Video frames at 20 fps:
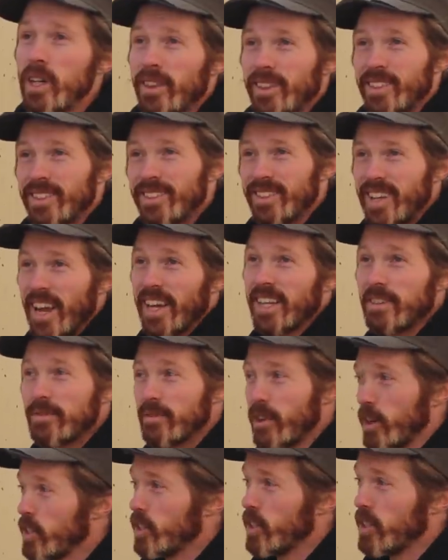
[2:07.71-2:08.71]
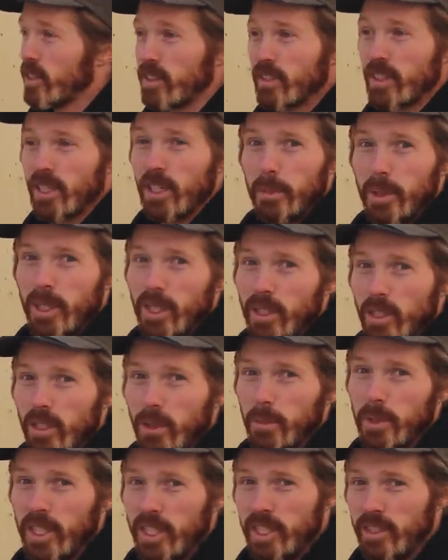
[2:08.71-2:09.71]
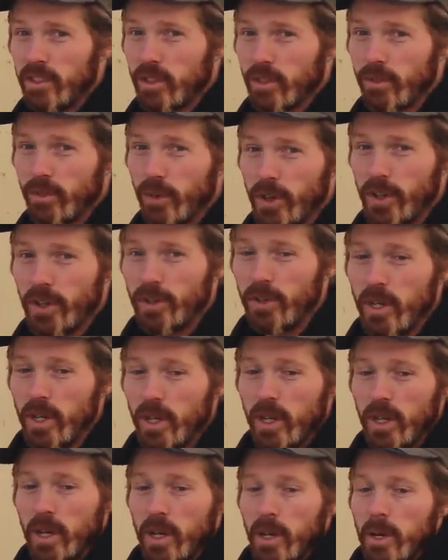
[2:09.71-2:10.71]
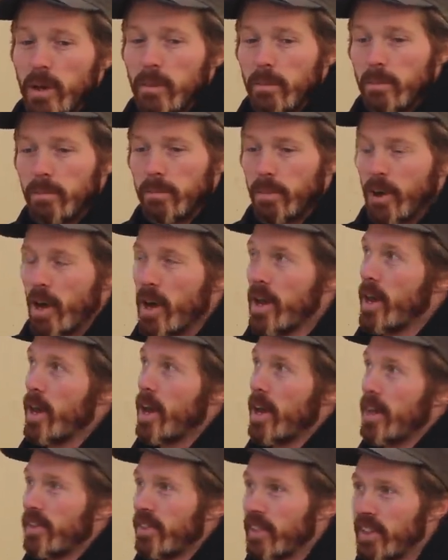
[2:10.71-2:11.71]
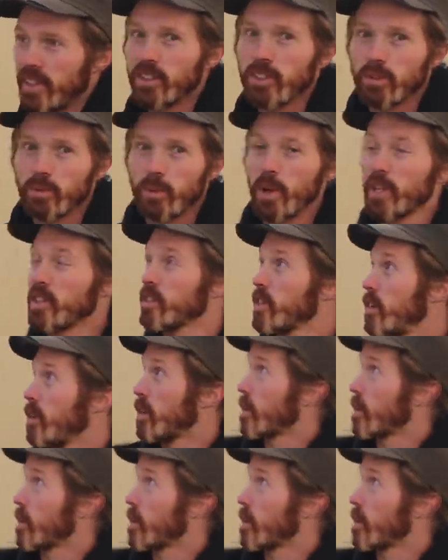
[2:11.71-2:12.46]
the second version is going to be a little bit easier for you, but this is what it's going to